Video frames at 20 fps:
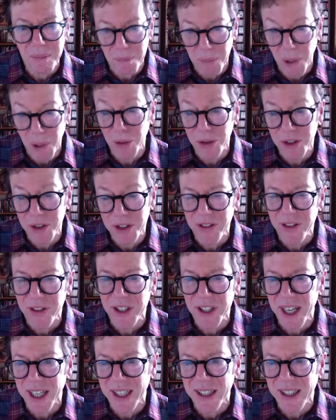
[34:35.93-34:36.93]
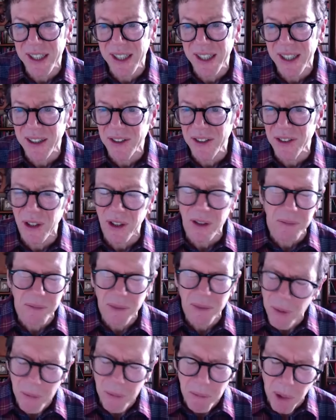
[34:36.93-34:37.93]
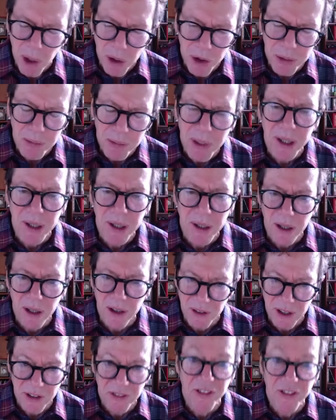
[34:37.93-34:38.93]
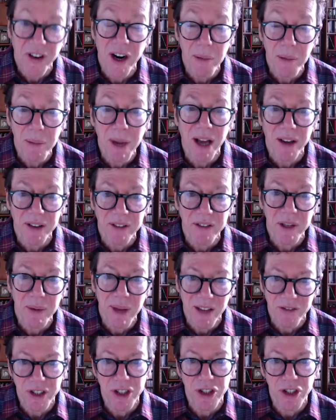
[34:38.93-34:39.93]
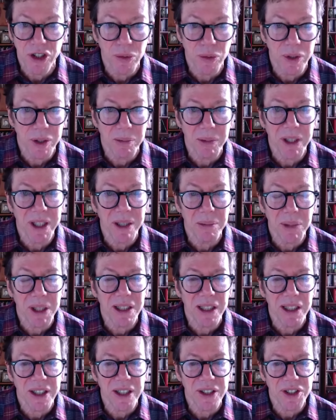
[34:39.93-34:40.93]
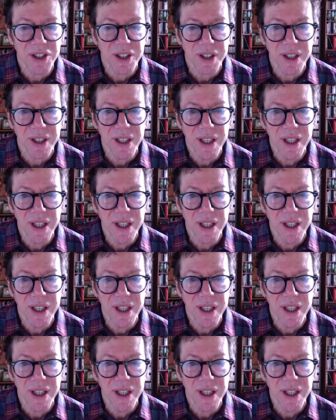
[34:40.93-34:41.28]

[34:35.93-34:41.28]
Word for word: most of the techniques, or not most, but a, a, fair amount of them have to do with manipulation,